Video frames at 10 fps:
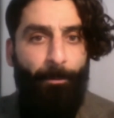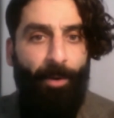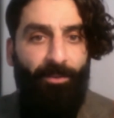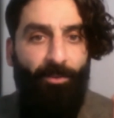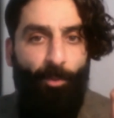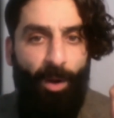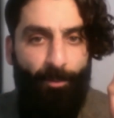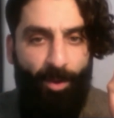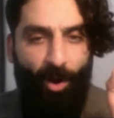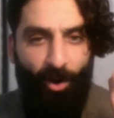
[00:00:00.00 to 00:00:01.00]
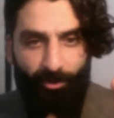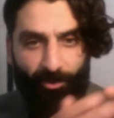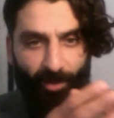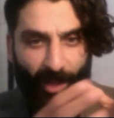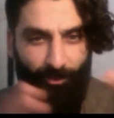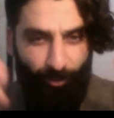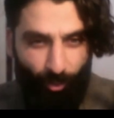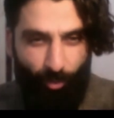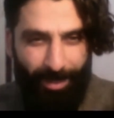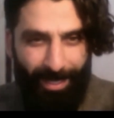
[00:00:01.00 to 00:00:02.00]
But when we are now
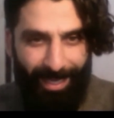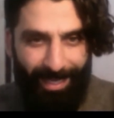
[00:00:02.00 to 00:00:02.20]
zooming